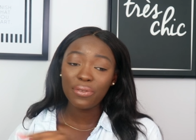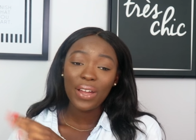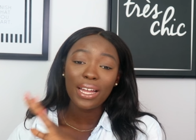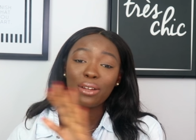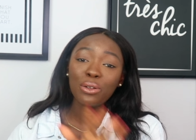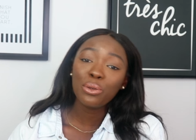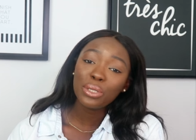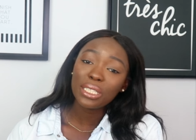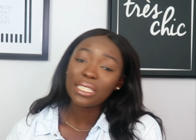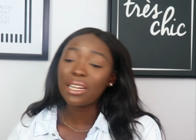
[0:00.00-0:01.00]
If I can
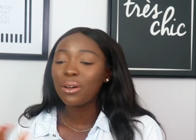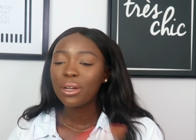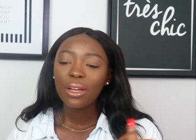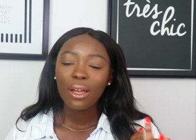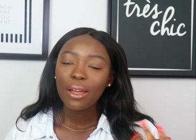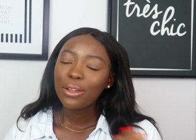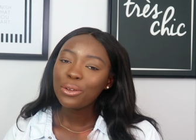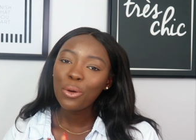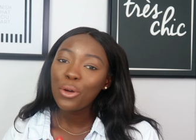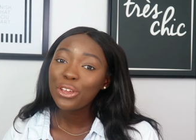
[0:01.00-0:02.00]
lose this, then No,